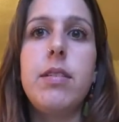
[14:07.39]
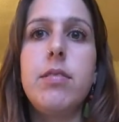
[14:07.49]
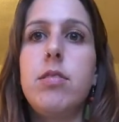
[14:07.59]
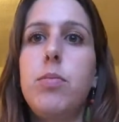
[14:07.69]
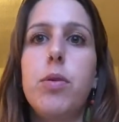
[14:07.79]

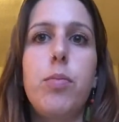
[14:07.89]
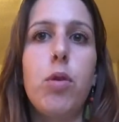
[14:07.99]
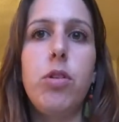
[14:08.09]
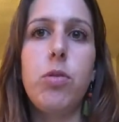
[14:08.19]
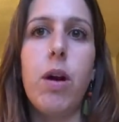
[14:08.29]
is super
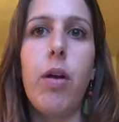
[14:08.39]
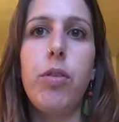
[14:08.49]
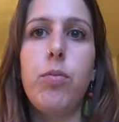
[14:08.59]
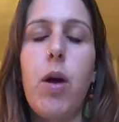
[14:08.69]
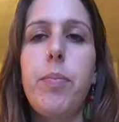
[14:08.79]
important to our
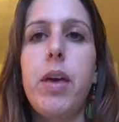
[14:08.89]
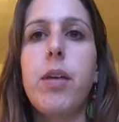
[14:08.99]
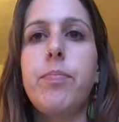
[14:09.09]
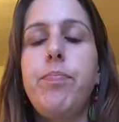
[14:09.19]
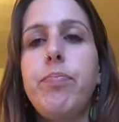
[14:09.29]
health and well-being.